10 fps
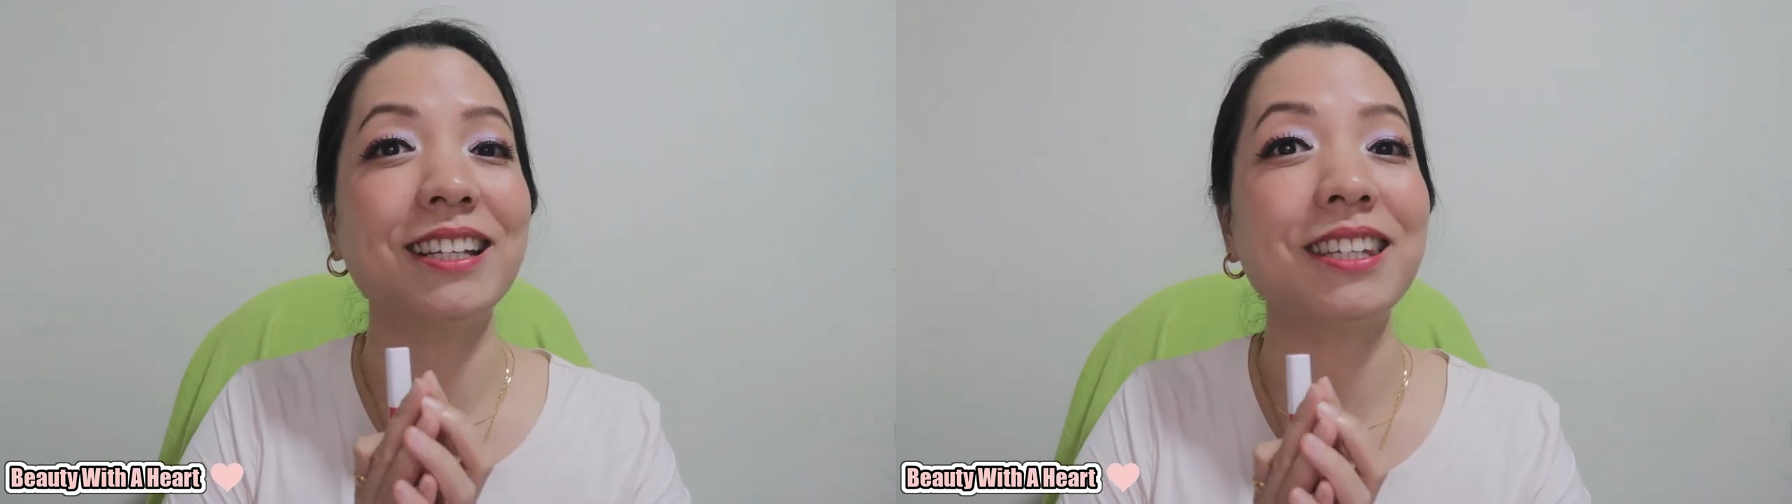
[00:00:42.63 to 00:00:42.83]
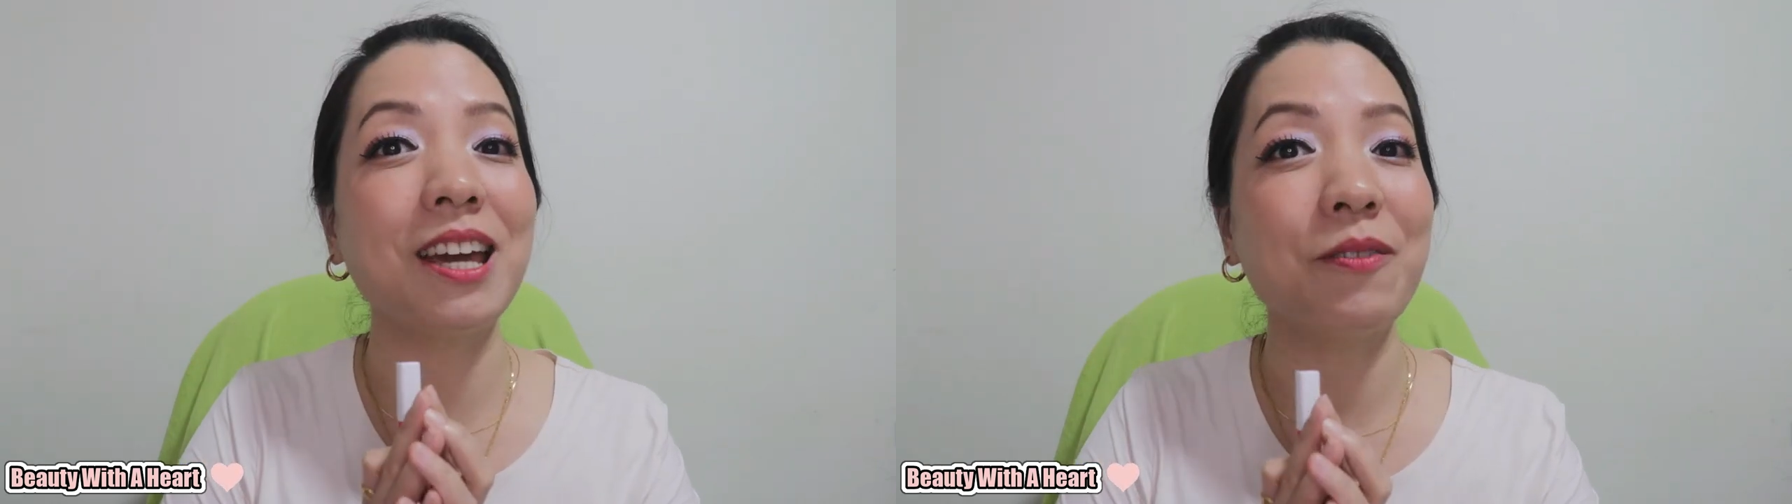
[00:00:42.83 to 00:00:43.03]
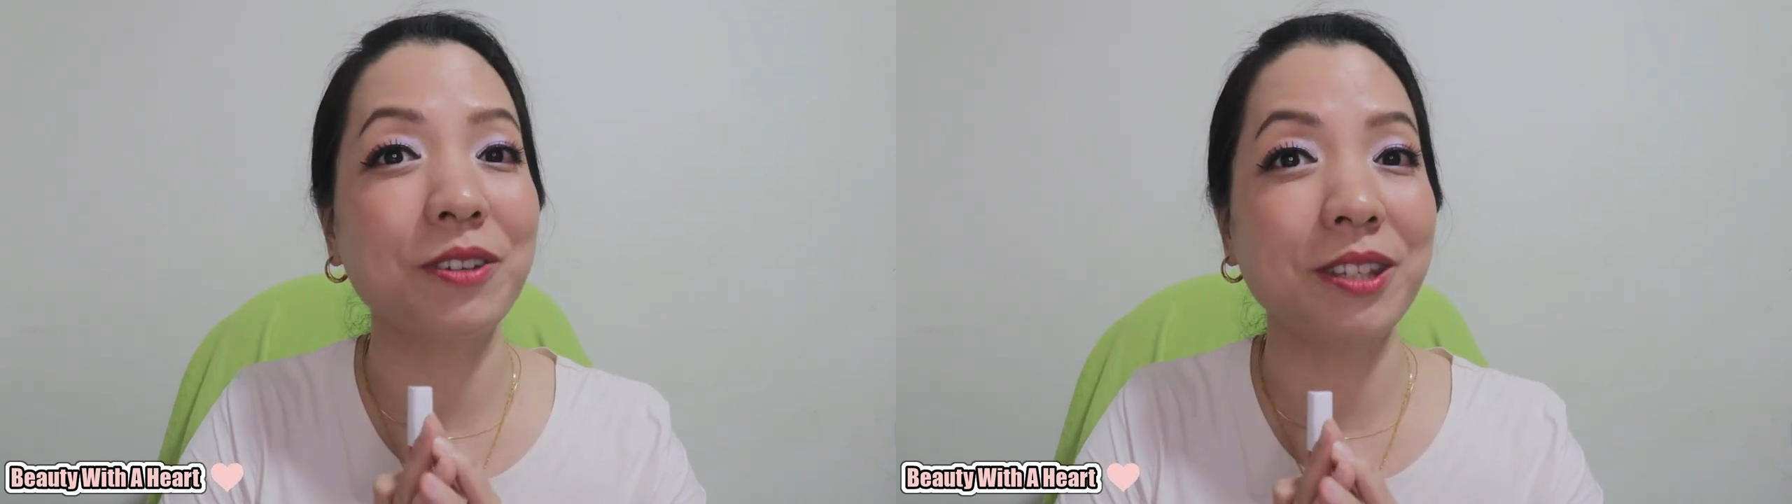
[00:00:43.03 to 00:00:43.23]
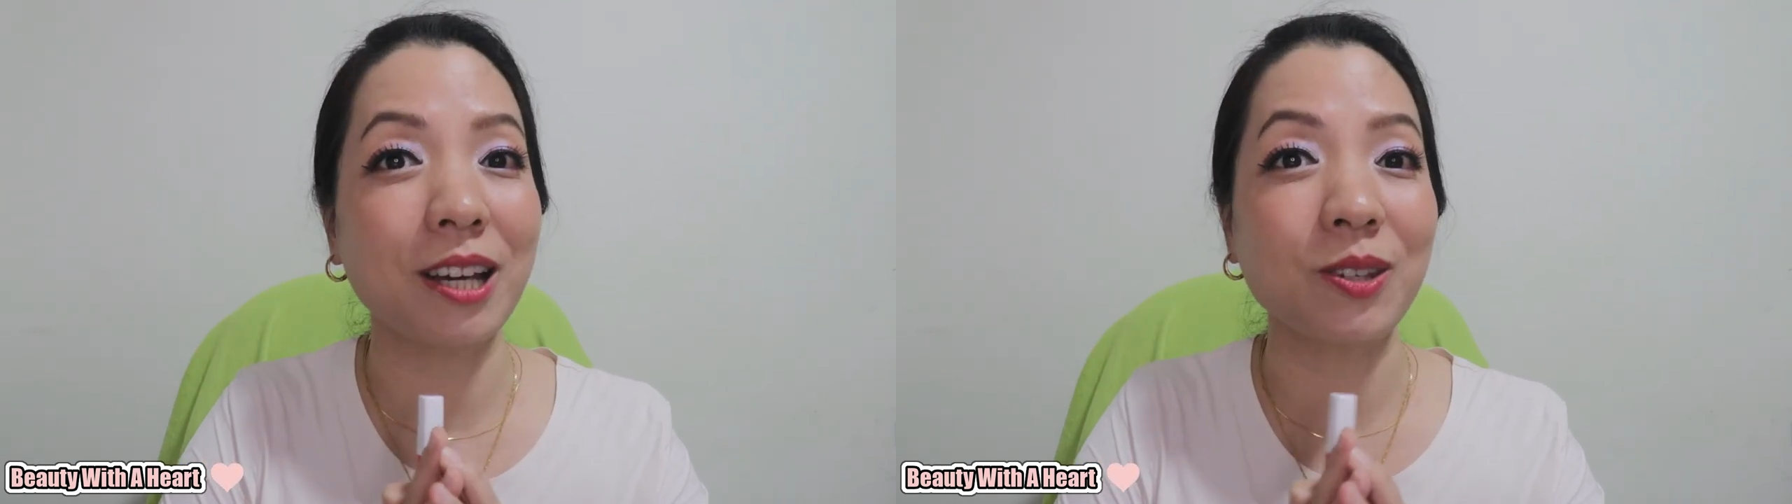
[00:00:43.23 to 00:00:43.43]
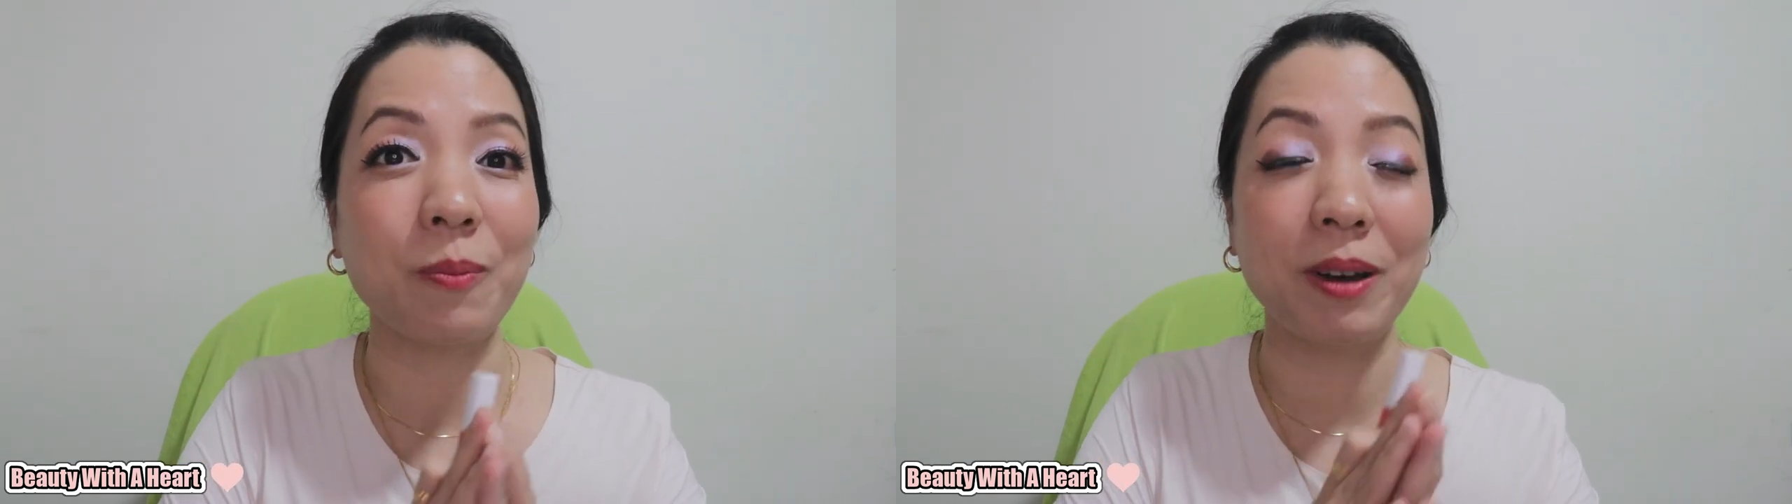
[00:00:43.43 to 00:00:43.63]
doesn't
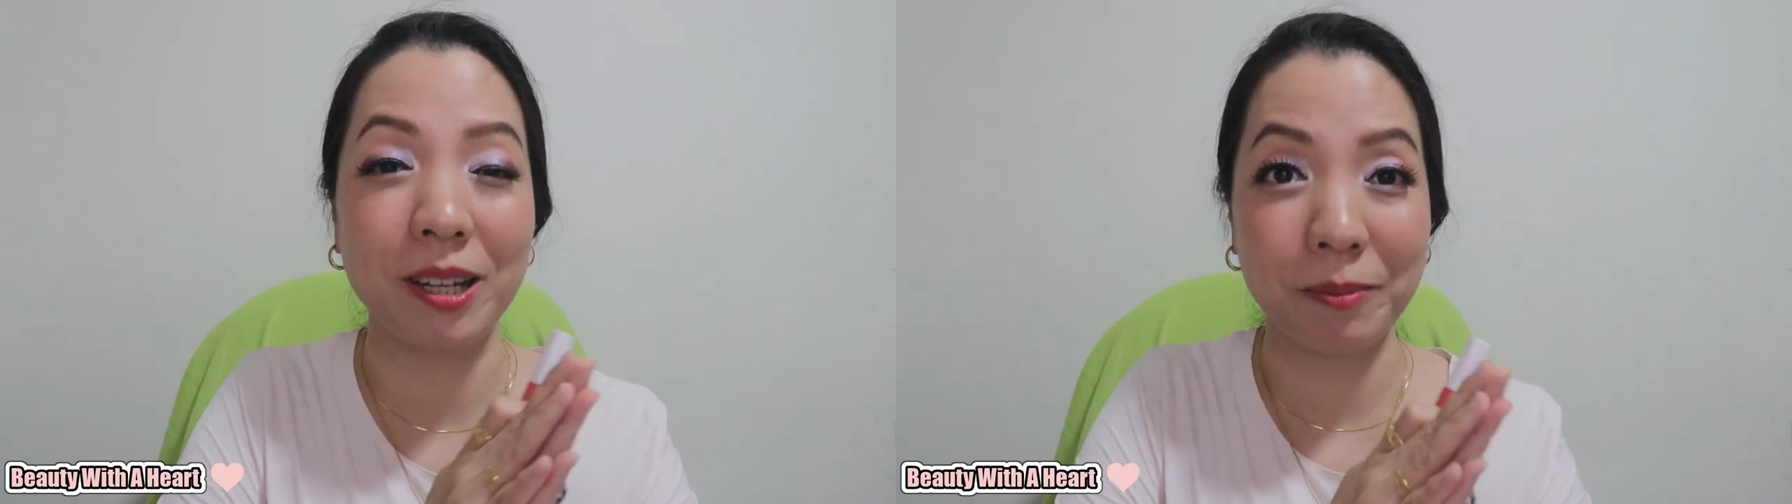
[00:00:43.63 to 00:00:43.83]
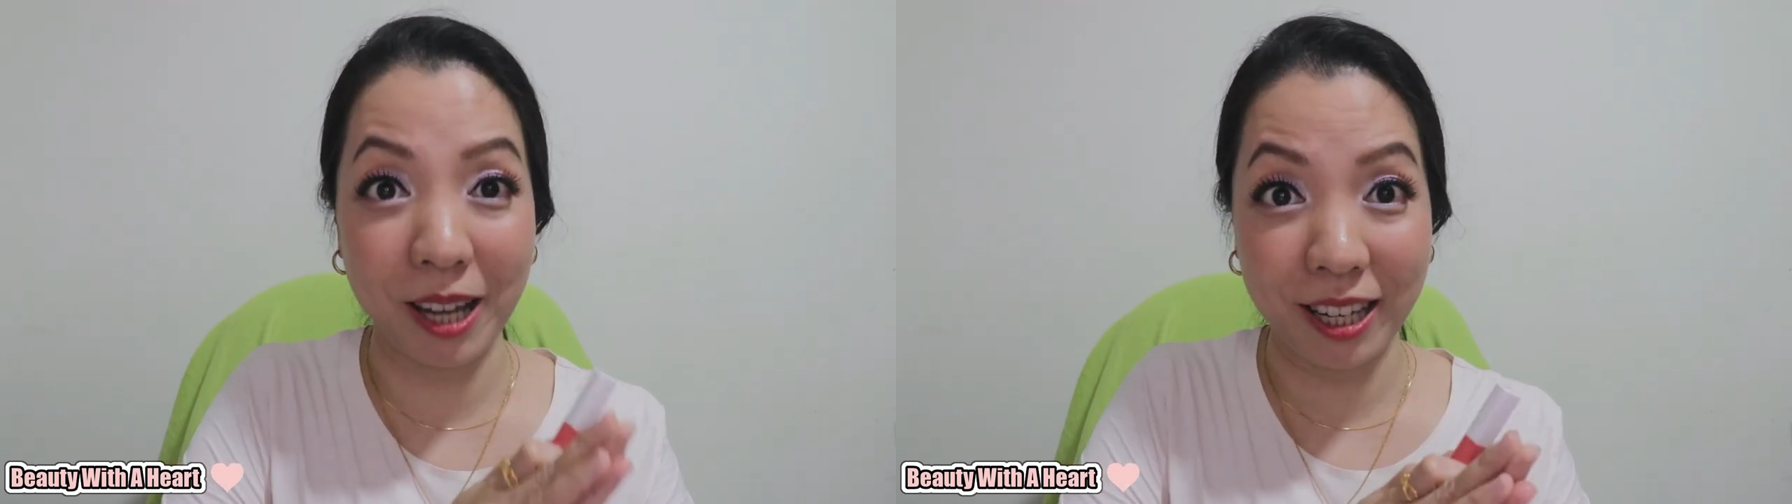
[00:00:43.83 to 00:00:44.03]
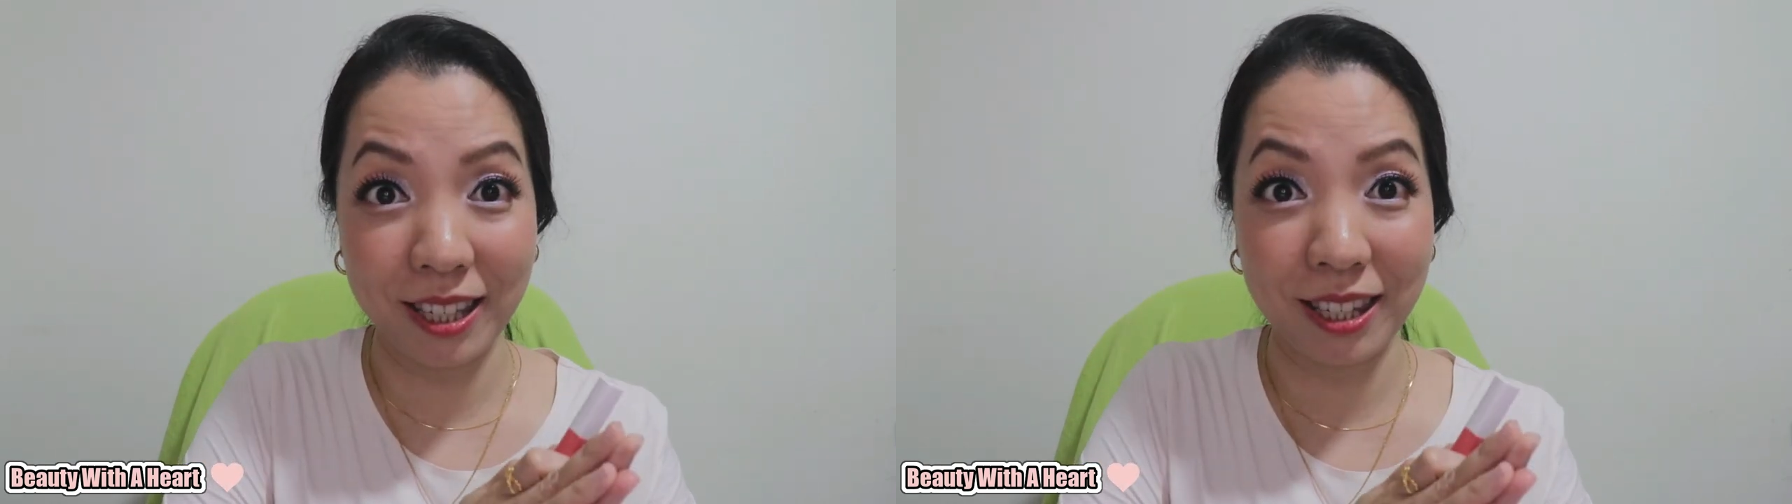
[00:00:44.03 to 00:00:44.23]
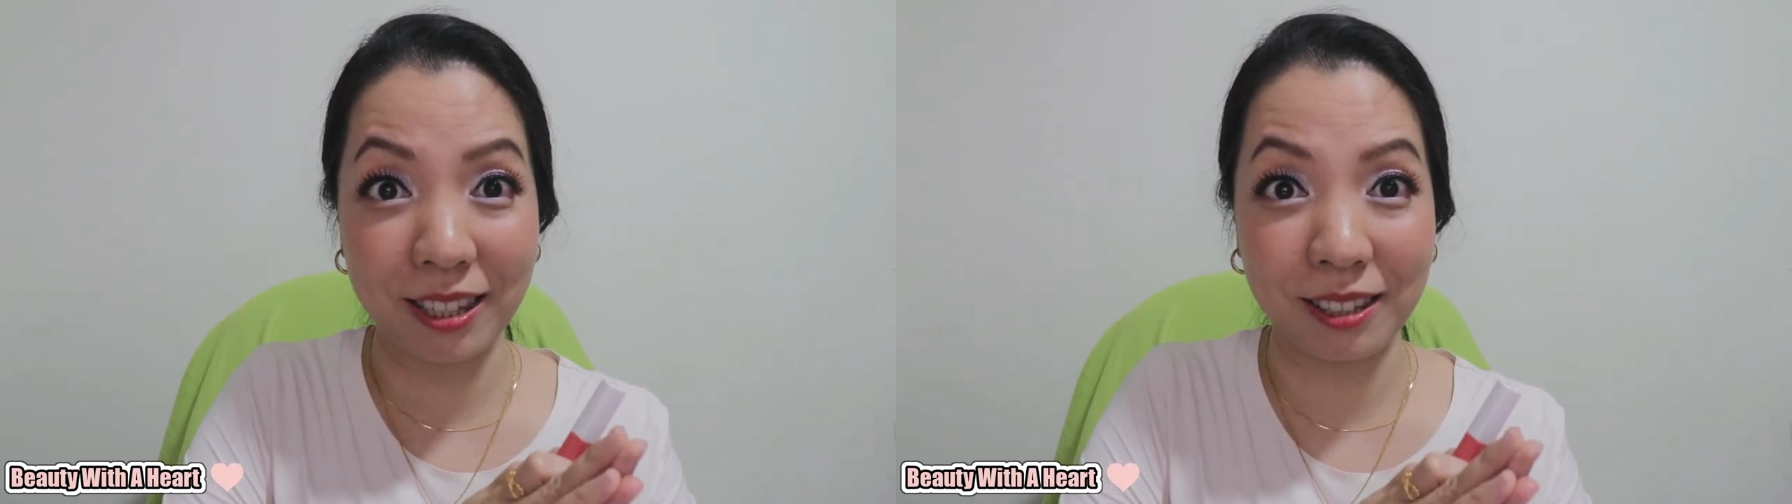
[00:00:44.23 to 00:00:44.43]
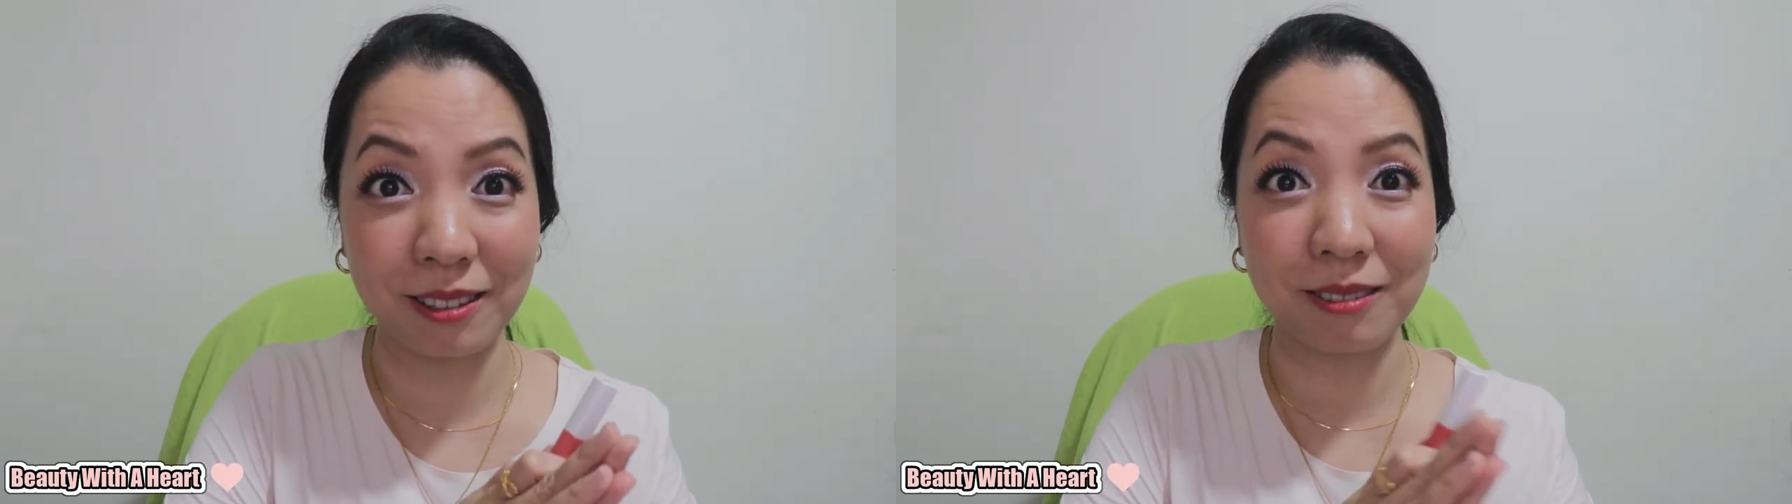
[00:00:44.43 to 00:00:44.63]
emphasize on my lip lines.